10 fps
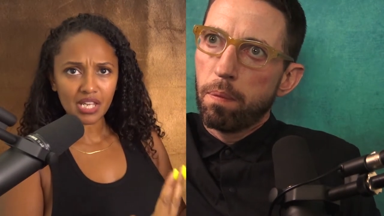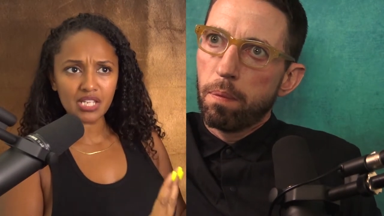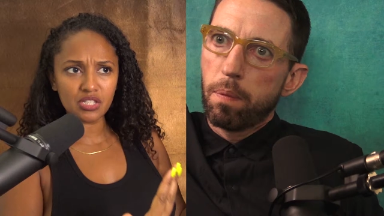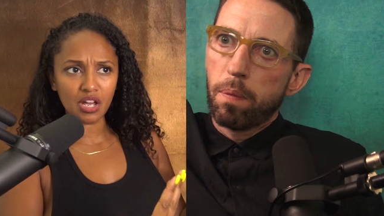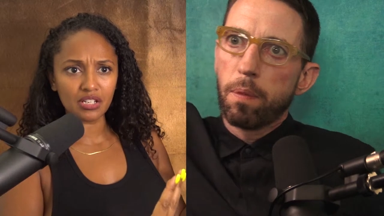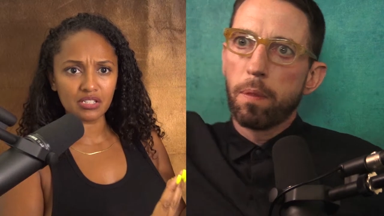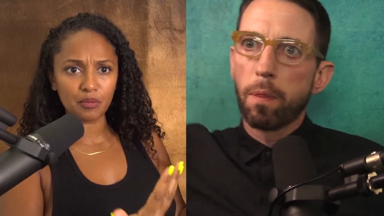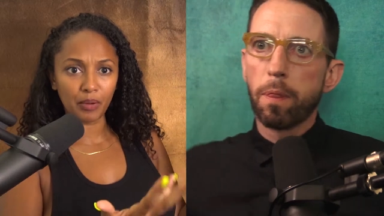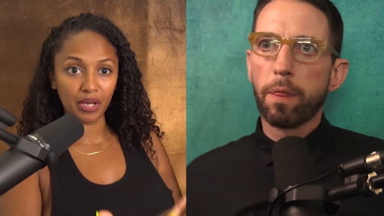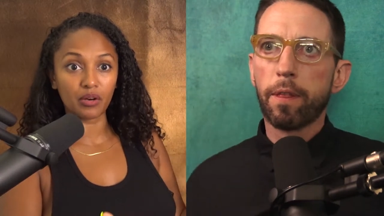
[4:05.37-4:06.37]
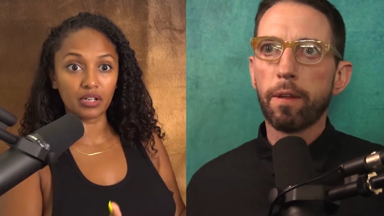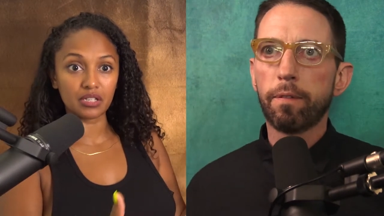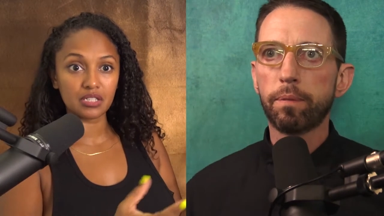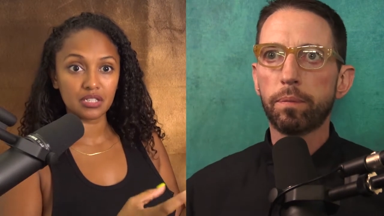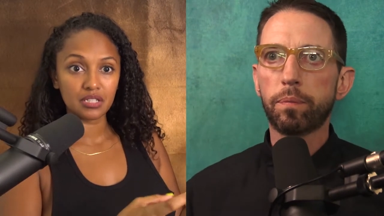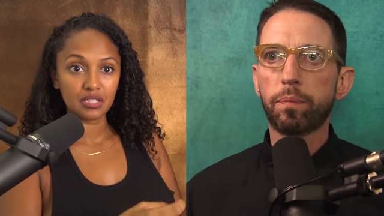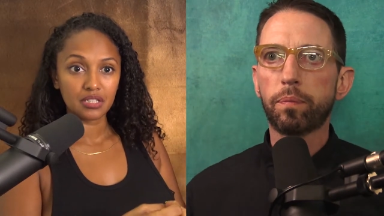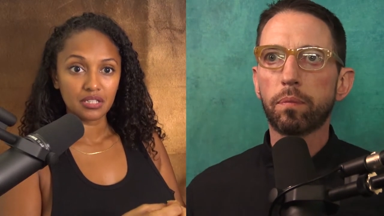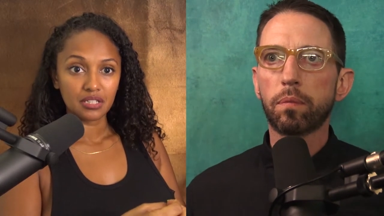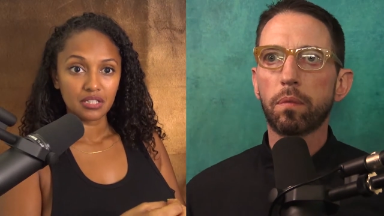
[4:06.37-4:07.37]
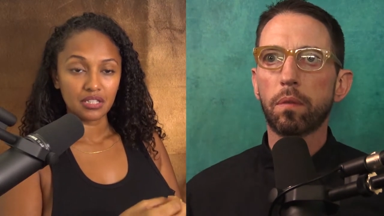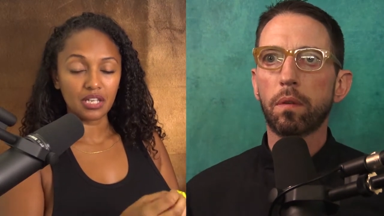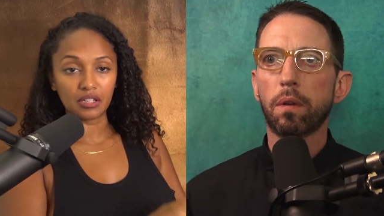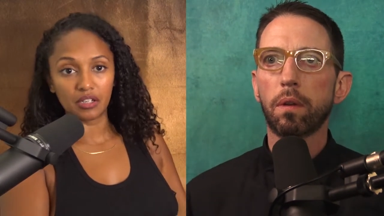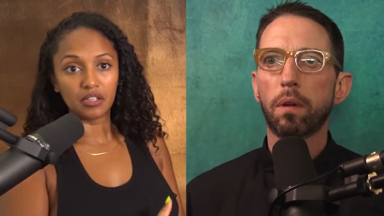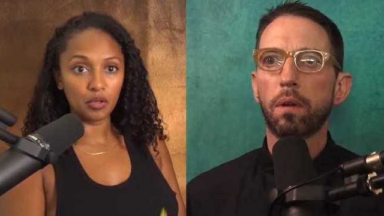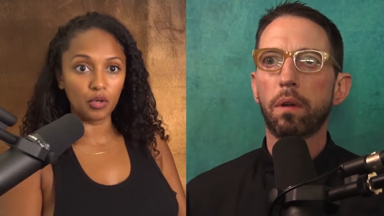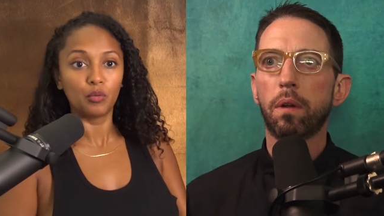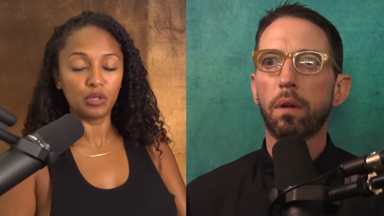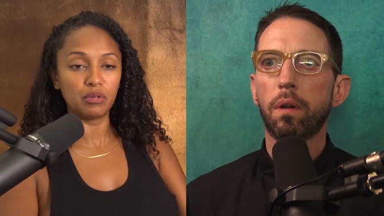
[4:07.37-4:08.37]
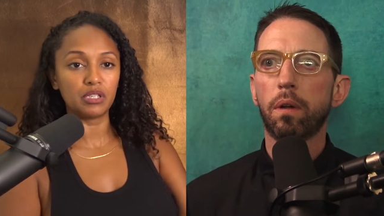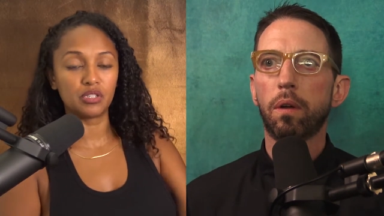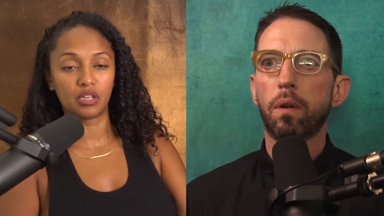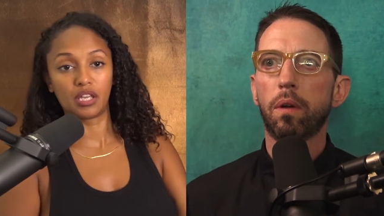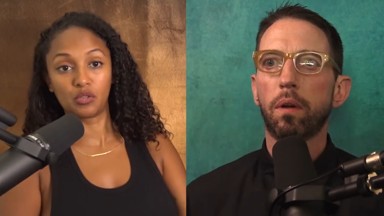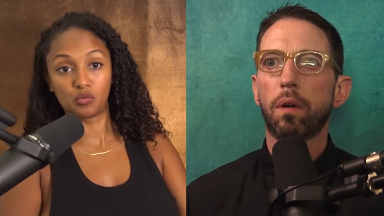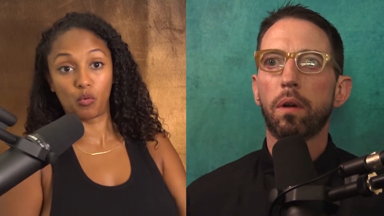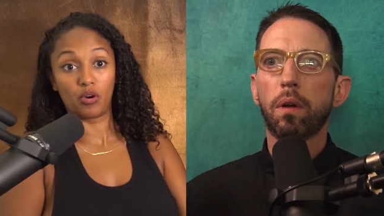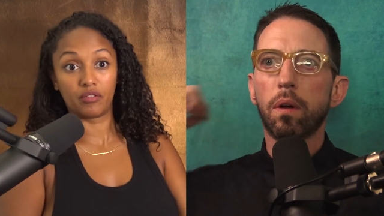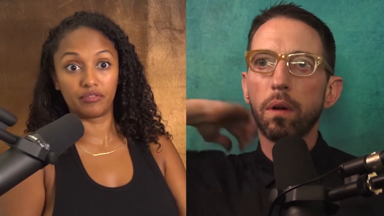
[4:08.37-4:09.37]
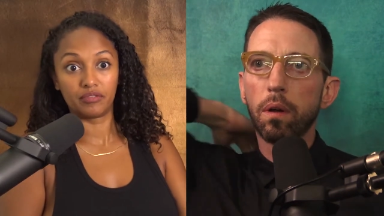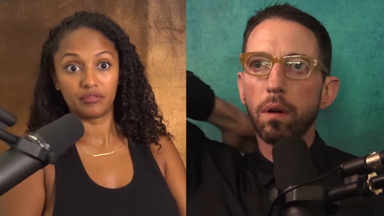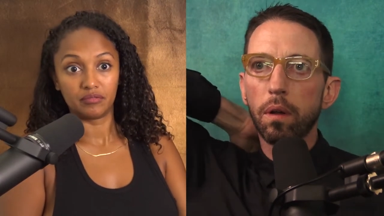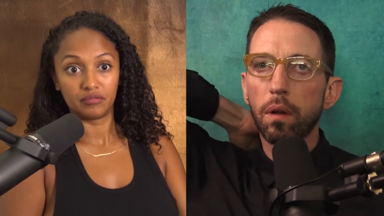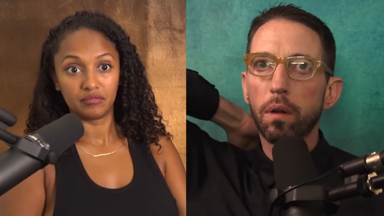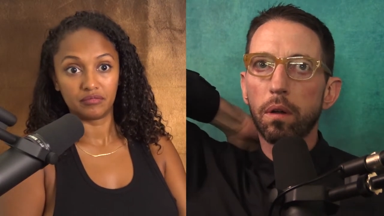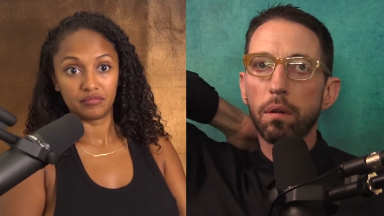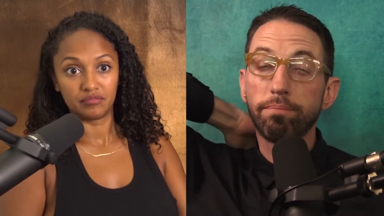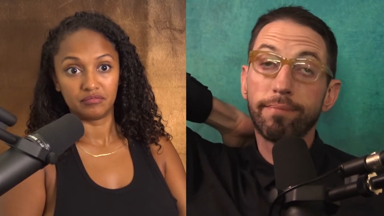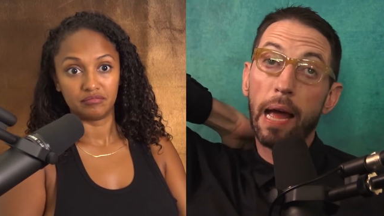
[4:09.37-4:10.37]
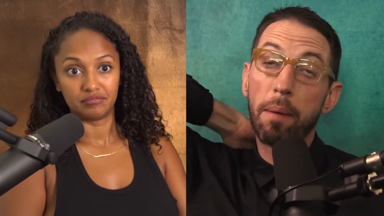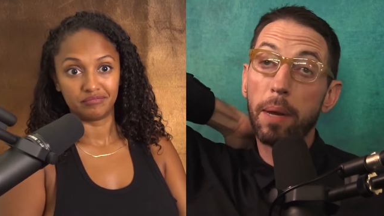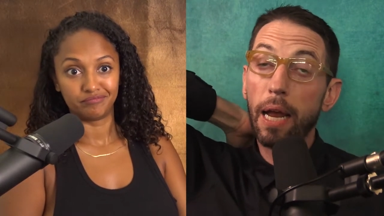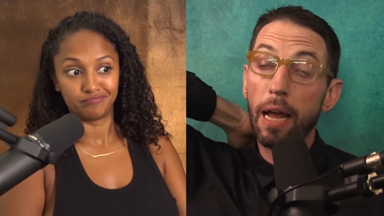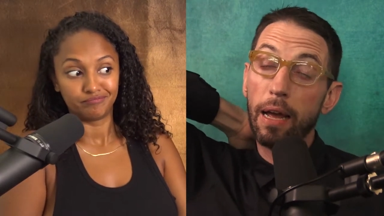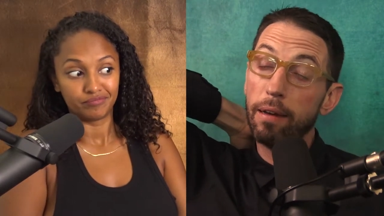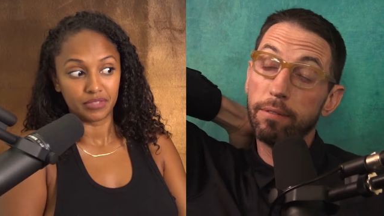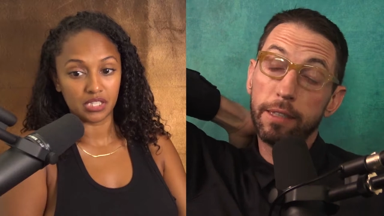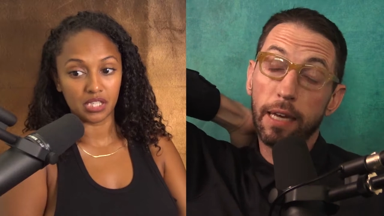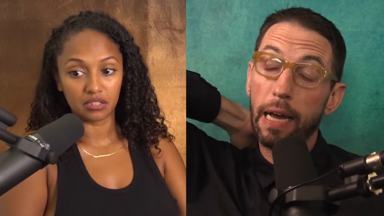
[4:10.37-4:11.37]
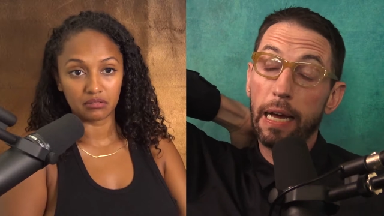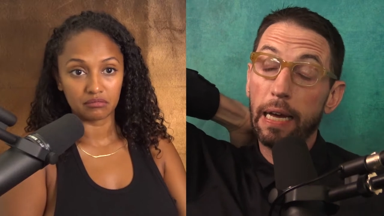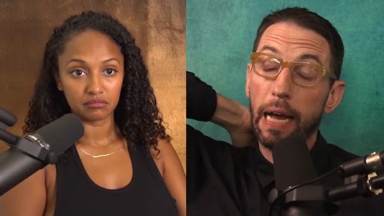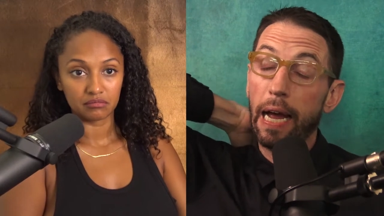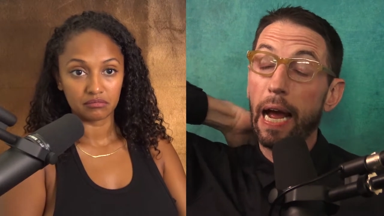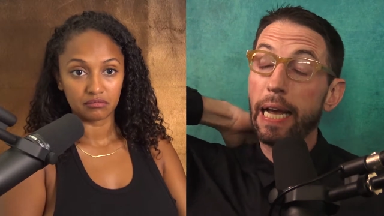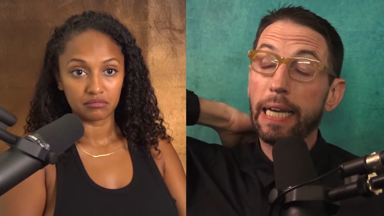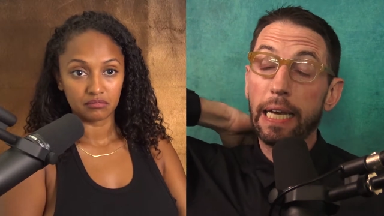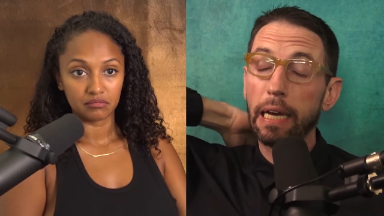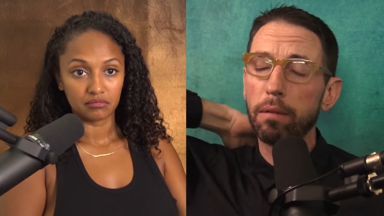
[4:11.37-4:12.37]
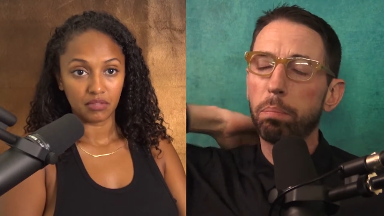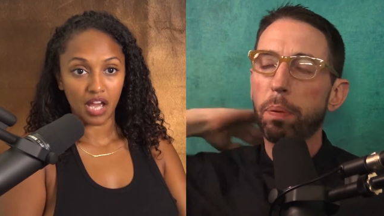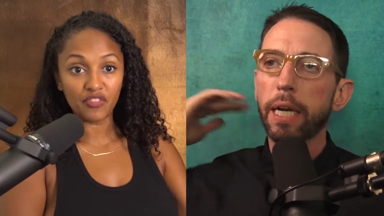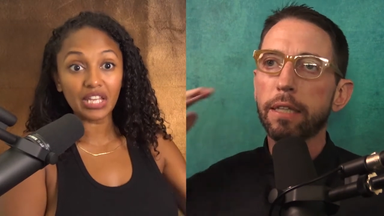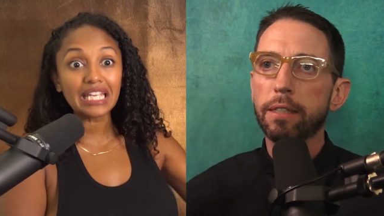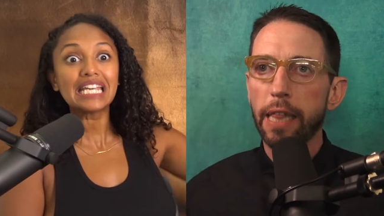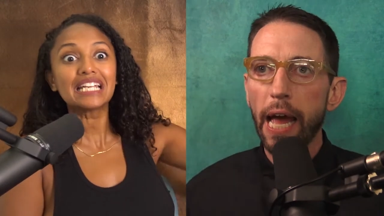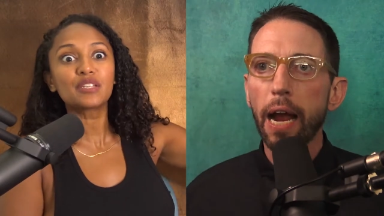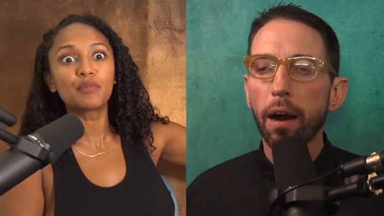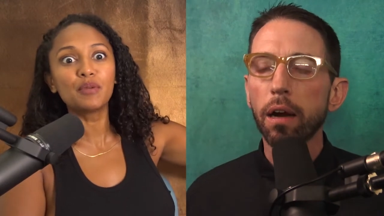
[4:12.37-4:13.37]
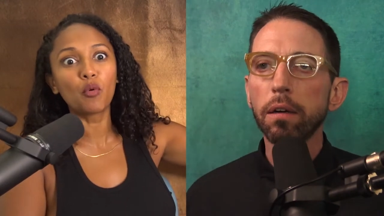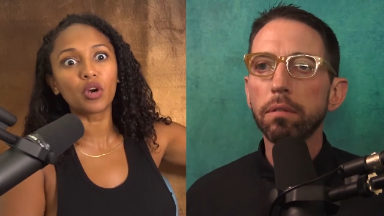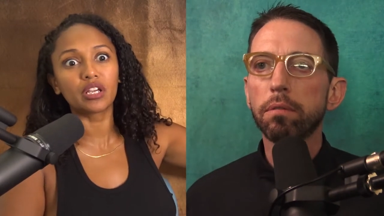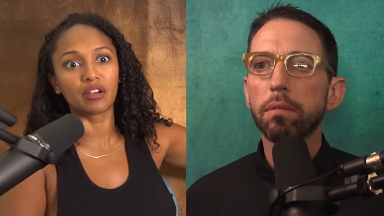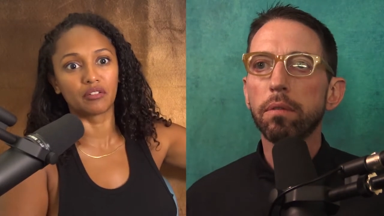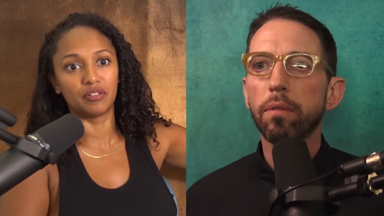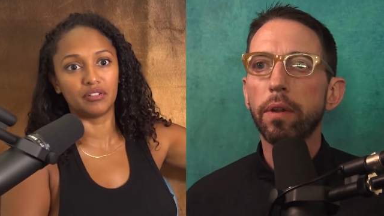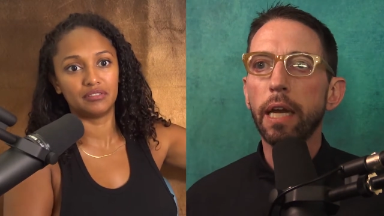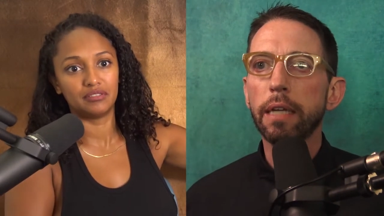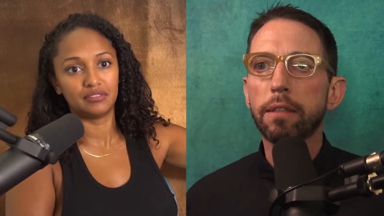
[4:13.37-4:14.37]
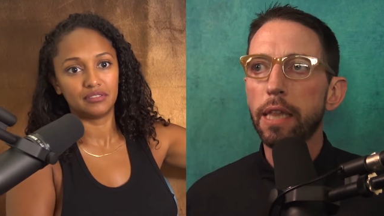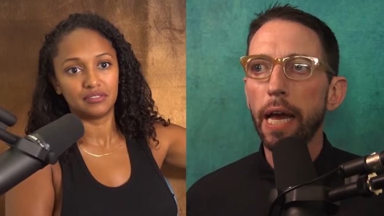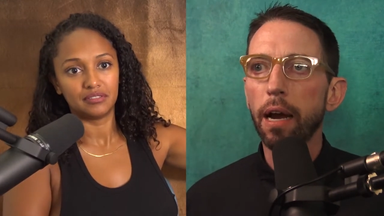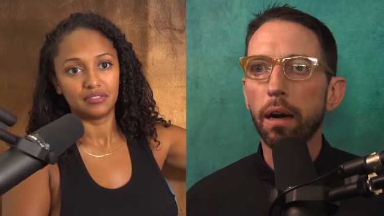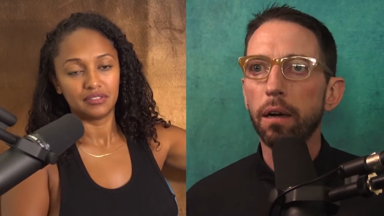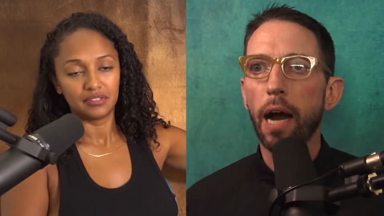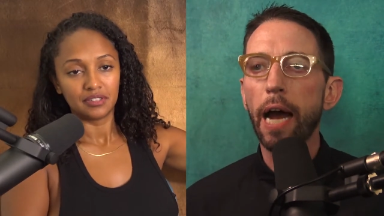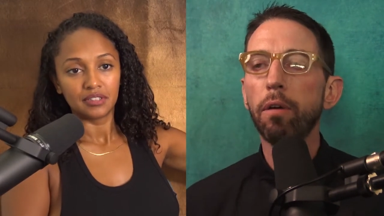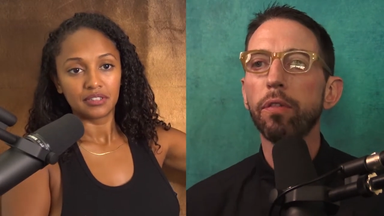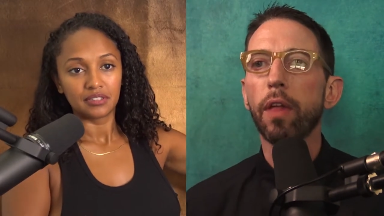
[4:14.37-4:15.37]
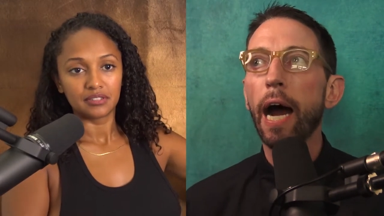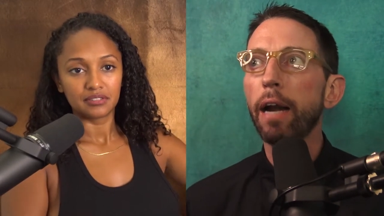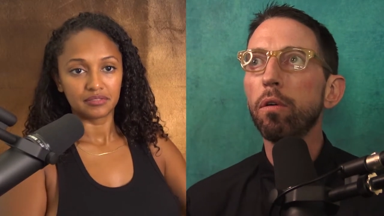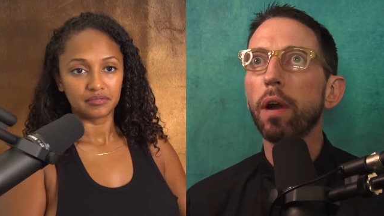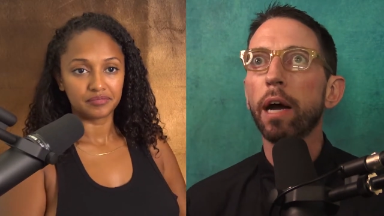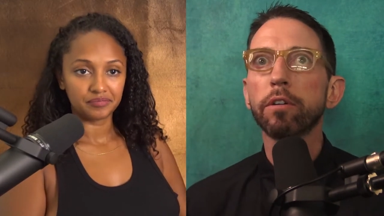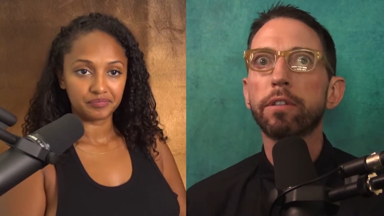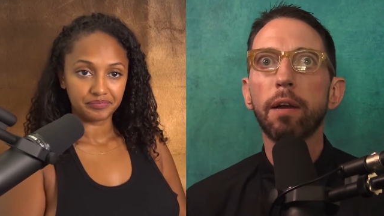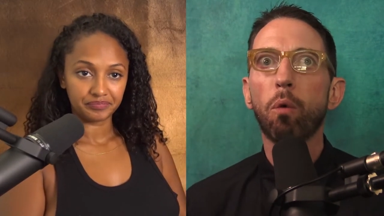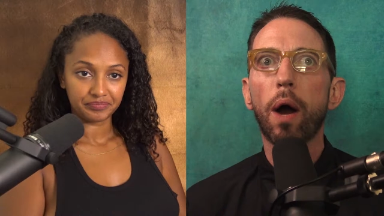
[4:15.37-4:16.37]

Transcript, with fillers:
Speaker 1: is not as apparent then there, it would be to like a dwarf.
Speaker 2: I mean, it, I, I, but I feel like there. he has to be more careful. It's there. I don't. I don't understand